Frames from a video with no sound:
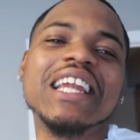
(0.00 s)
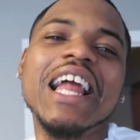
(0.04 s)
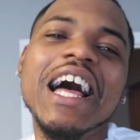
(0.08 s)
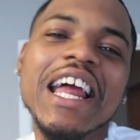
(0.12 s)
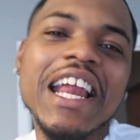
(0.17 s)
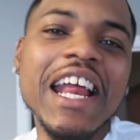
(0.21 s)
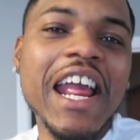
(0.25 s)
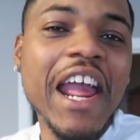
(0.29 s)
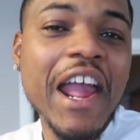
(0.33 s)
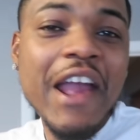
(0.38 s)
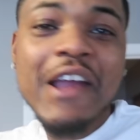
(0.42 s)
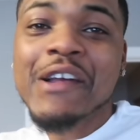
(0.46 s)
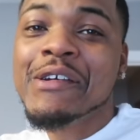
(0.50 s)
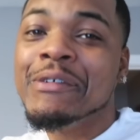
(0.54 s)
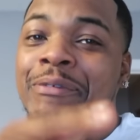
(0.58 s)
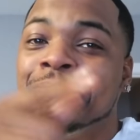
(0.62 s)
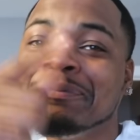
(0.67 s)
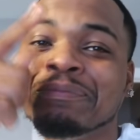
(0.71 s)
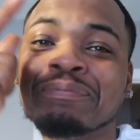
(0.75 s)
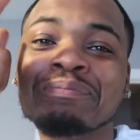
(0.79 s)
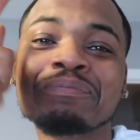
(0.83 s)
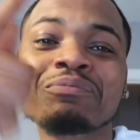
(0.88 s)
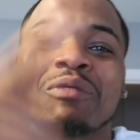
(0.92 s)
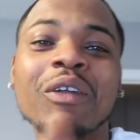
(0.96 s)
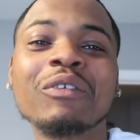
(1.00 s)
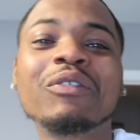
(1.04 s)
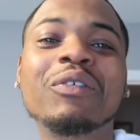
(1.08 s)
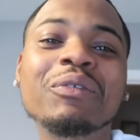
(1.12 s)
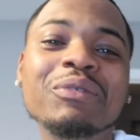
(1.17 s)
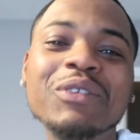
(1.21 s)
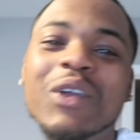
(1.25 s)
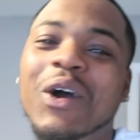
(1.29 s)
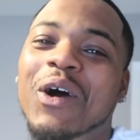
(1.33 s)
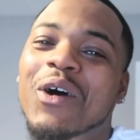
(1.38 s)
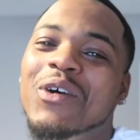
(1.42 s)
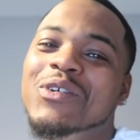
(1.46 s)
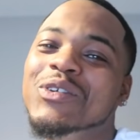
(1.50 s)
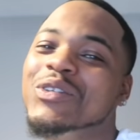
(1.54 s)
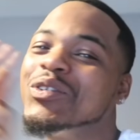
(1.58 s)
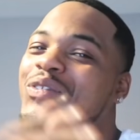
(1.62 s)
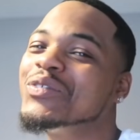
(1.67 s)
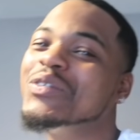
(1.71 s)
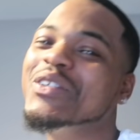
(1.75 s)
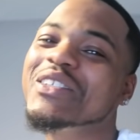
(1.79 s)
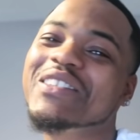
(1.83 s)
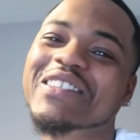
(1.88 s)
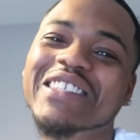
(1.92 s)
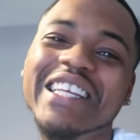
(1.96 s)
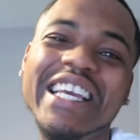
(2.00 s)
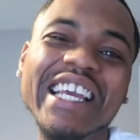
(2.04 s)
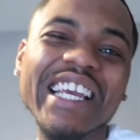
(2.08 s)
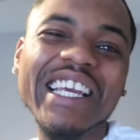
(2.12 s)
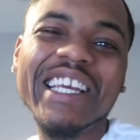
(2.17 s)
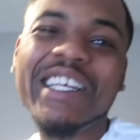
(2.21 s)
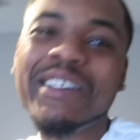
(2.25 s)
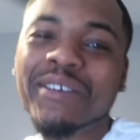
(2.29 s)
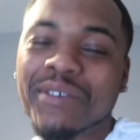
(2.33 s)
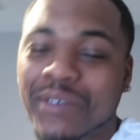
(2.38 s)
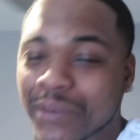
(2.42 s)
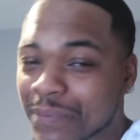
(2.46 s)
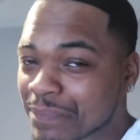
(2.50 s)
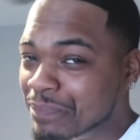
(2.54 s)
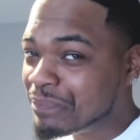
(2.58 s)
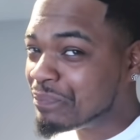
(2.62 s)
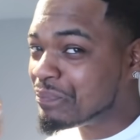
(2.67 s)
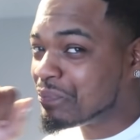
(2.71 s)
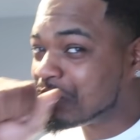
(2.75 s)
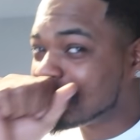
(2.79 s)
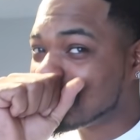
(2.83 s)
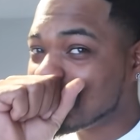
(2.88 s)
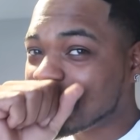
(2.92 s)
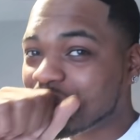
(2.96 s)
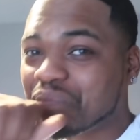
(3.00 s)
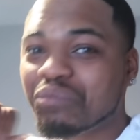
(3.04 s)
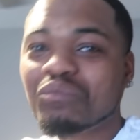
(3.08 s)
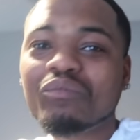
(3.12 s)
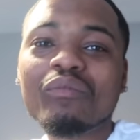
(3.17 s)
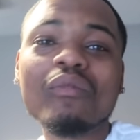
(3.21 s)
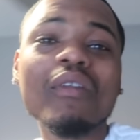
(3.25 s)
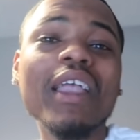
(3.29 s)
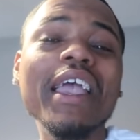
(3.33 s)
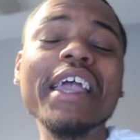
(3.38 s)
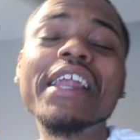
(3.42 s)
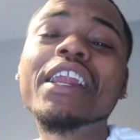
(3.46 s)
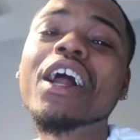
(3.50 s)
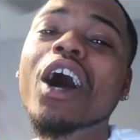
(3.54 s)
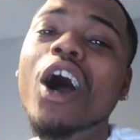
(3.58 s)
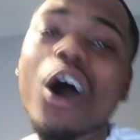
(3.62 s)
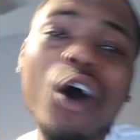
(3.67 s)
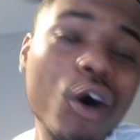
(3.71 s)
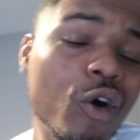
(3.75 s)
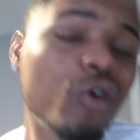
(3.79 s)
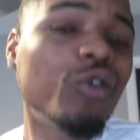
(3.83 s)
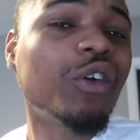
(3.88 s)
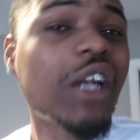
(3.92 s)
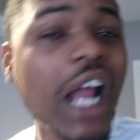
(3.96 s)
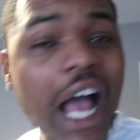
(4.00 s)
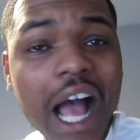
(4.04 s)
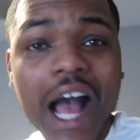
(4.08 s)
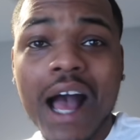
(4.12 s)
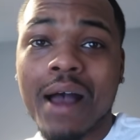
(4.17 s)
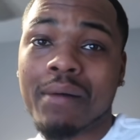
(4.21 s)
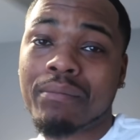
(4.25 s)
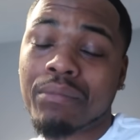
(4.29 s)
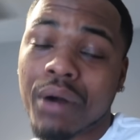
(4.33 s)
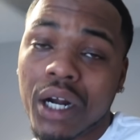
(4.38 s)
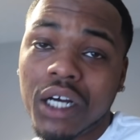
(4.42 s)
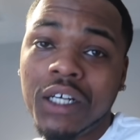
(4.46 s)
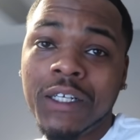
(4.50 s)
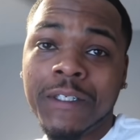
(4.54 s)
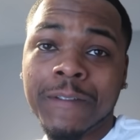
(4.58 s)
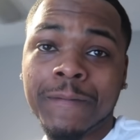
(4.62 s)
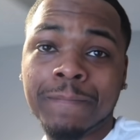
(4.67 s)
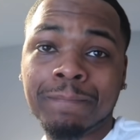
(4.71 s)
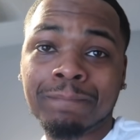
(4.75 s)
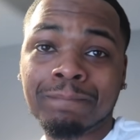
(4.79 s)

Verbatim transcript: a lot of hate from y'all who switched teams and the whole nine, bruh.